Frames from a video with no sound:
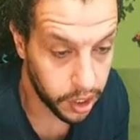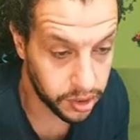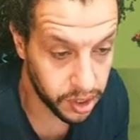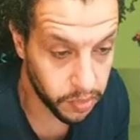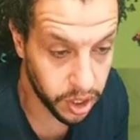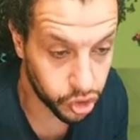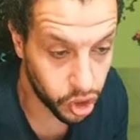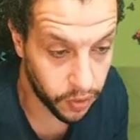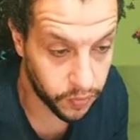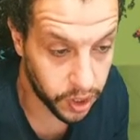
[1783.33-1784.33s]
Had 10
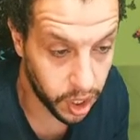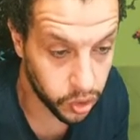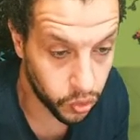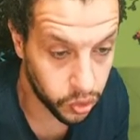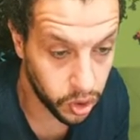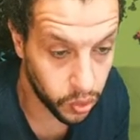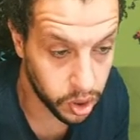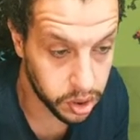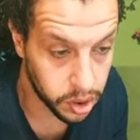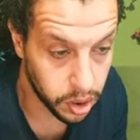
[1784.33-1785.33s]
minute traffic and the order
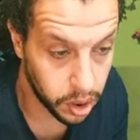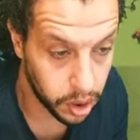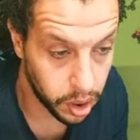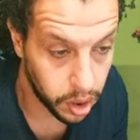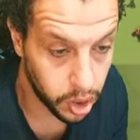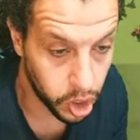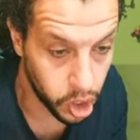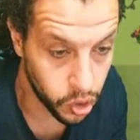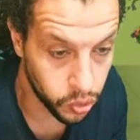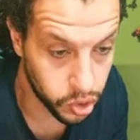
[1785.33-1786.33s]
was
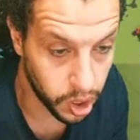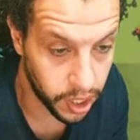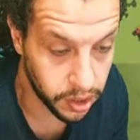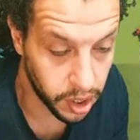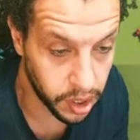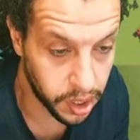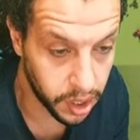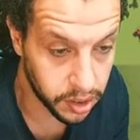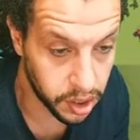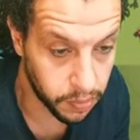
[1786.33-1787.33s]
huge and didn't
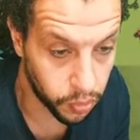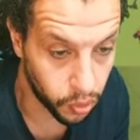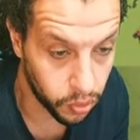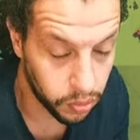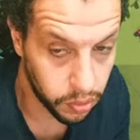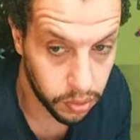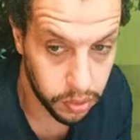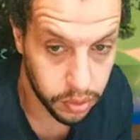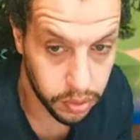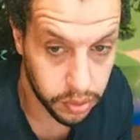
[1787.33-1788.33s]
get a tip, bro.
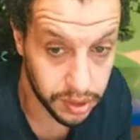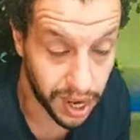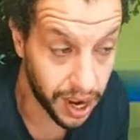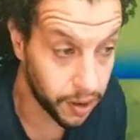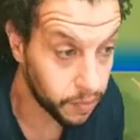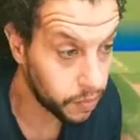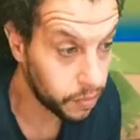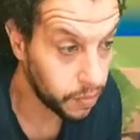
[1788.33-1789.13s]
Damn.